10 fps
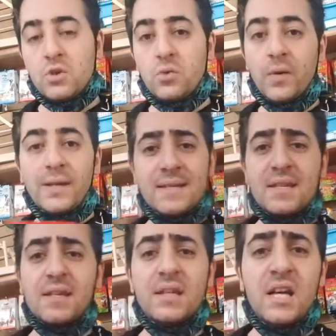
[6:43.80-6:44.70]
So
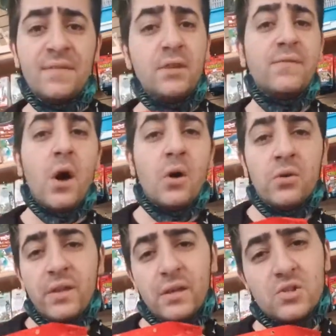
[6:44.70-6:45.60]
realistically, if you
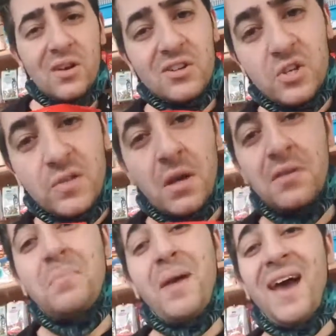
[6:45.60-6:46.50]
follow the instructions
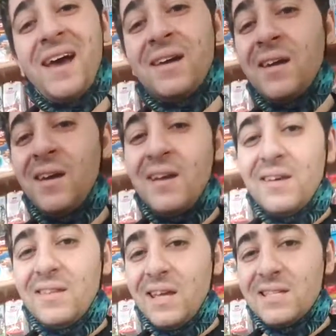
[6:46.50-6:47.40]
on the bag,
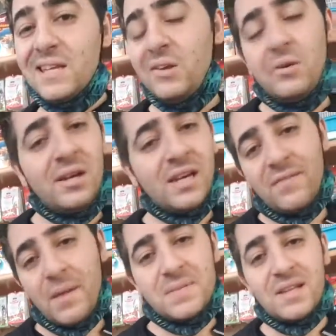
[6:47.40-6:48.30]
they say you can
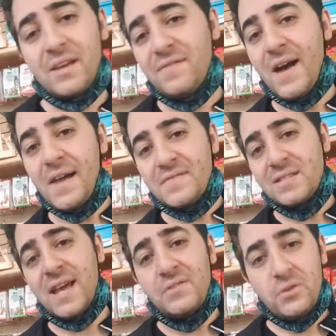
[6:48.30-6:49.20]
give up to like 5 to
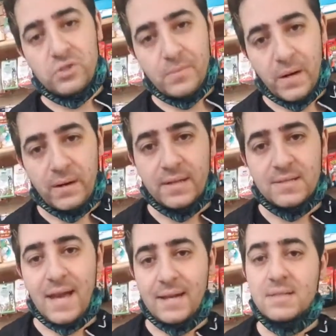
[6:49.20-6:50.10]
10
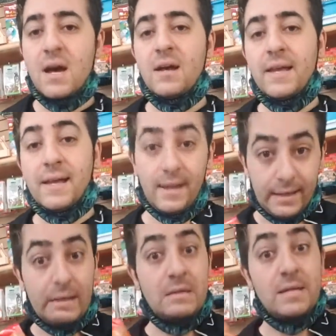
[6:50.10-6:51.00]
Nutriberries at a time, like
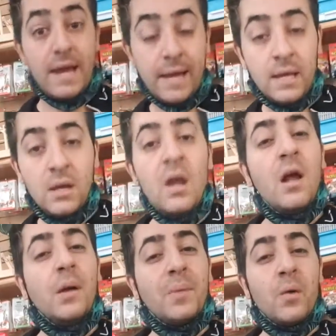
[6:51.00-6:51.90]
in a day.
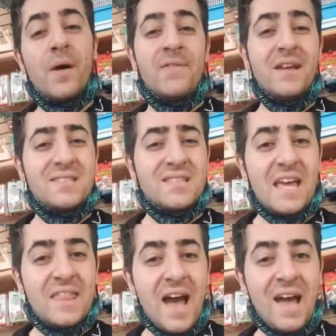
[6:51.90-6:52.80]
But when they
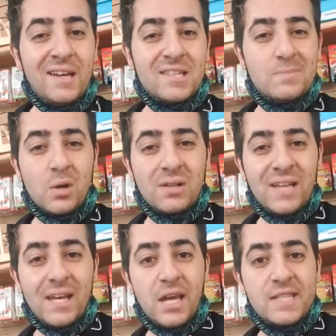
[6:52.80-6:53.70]
say that, it's more
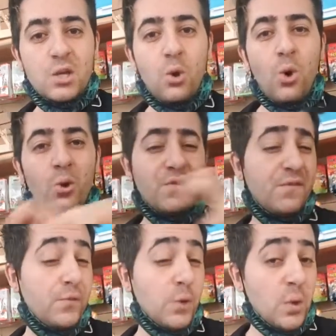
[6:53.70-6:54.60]
like it's a whole
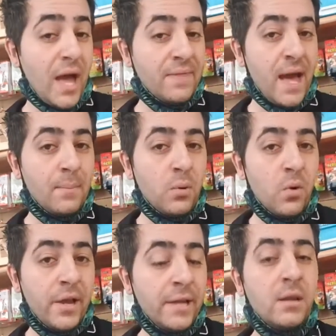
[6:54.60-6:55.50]
food at that
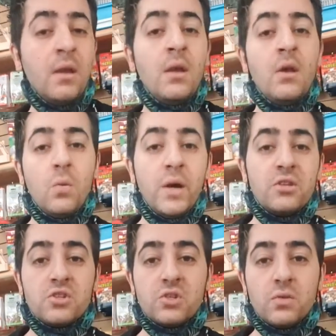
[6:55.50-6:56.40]
point,
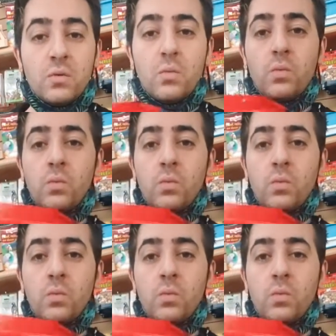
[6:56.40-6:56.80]
which